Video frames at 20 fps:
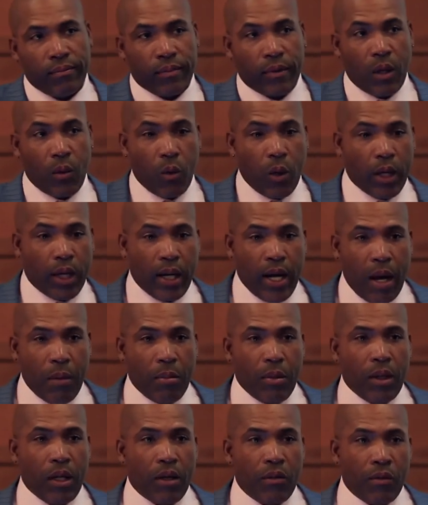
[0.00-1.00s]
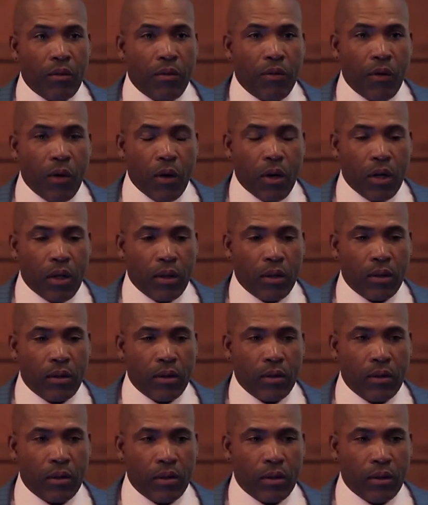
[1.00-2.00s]
then what can I believe him for?
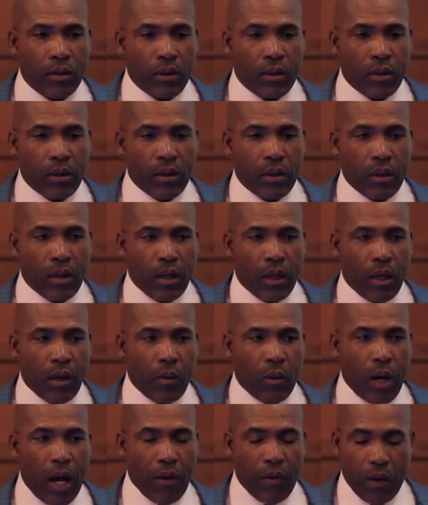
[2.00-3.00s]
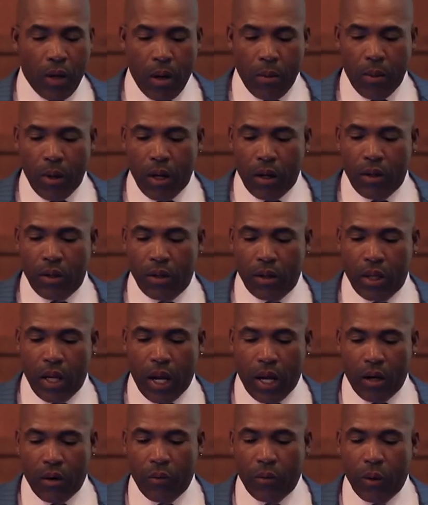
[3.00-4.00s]
And what I've come to
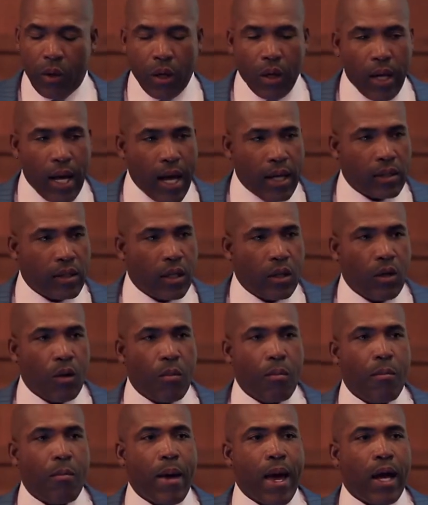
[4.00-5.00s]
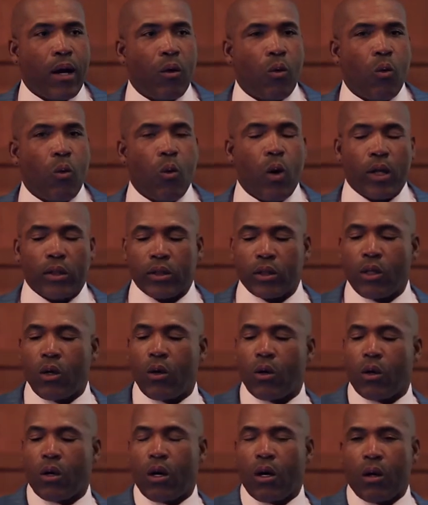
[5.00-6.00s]
understand and realize, that no matter what's
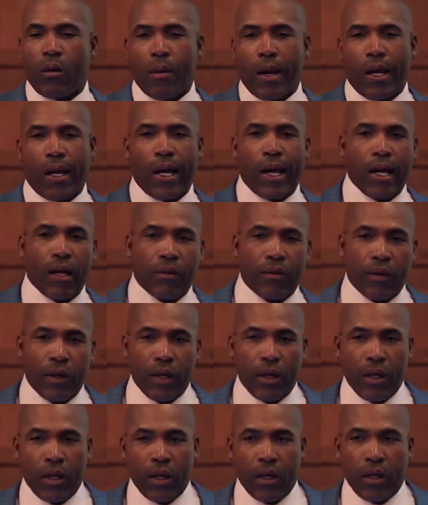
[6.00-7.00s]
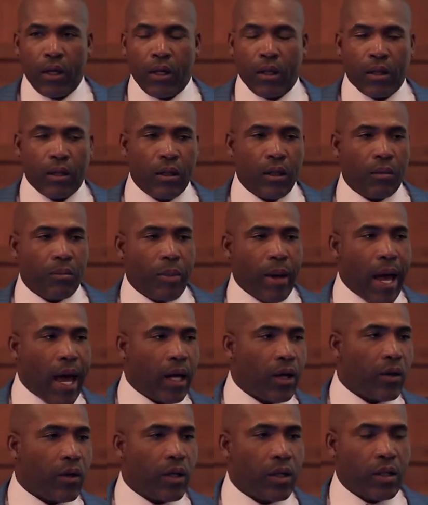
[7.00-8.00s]
going on in my life, good,
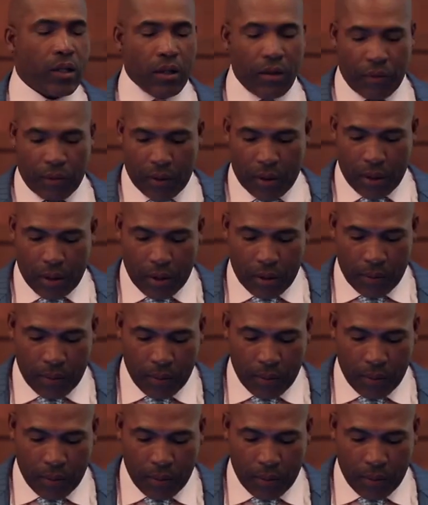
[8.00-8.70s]
bad, or indifferent,